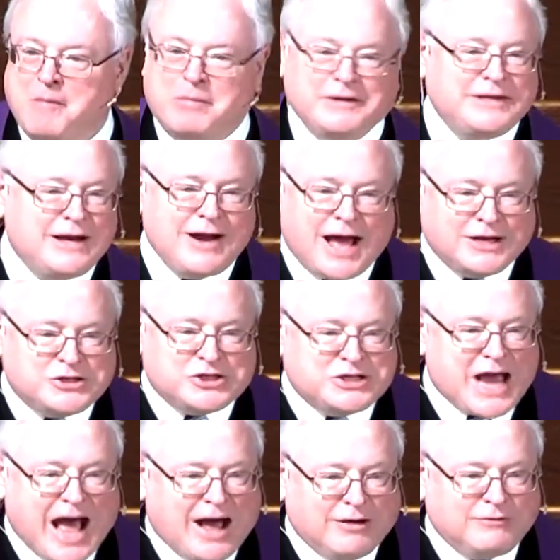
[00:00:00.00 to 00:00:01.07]
but they're not
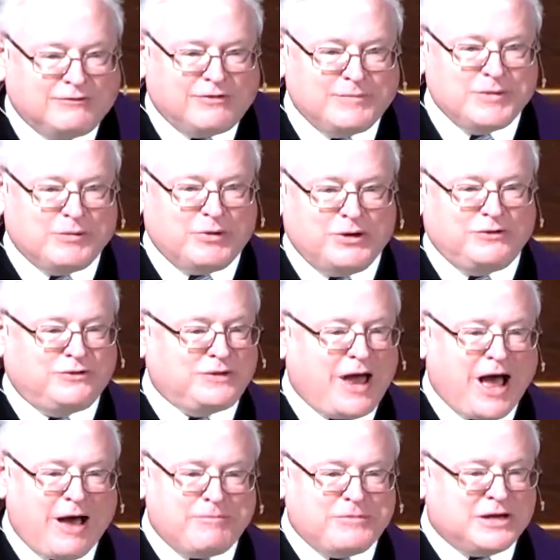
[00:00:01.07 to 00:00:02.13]
shouting from the
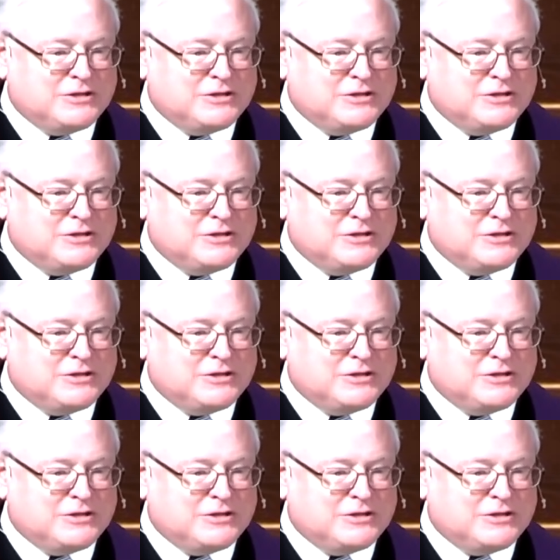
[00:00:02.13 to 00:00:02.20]
rooftop.